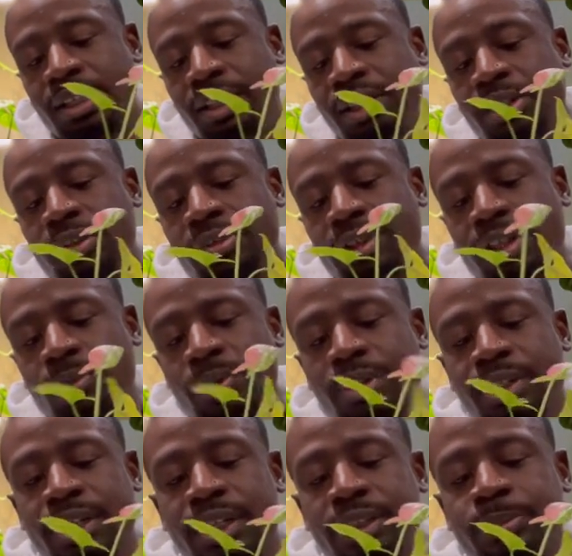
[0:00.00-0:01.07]
You don't really want
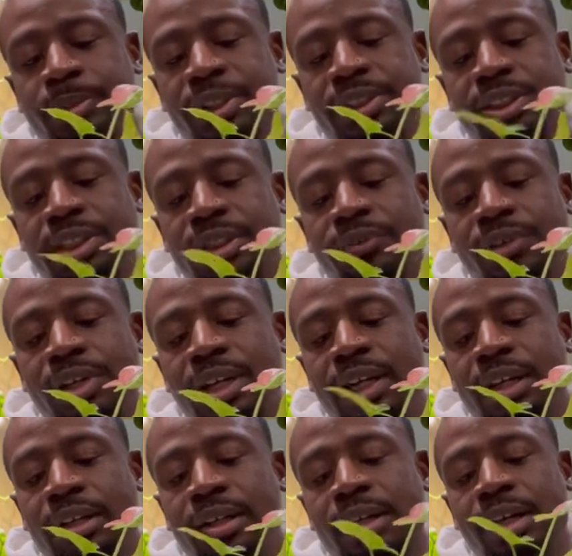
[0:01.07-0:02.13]
that, especially if you're
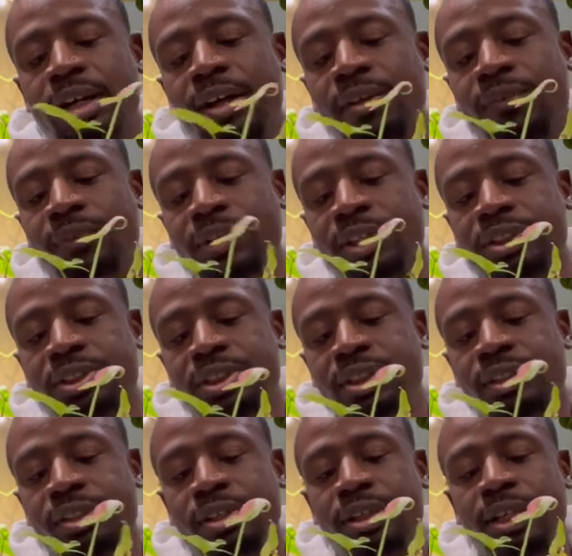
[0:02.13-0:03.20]
not
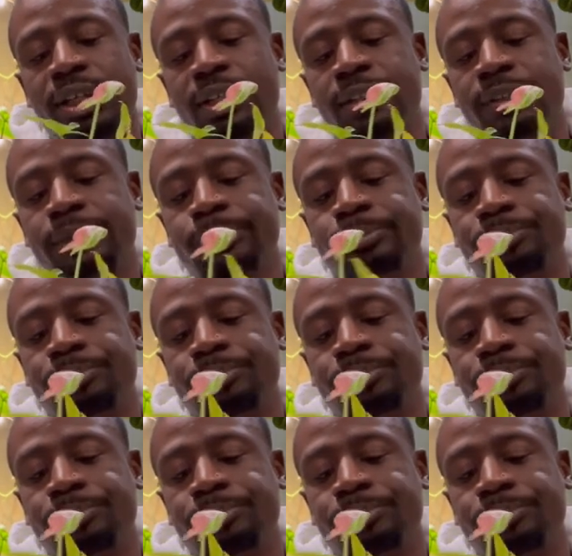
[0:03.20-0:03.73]
flushing your leca,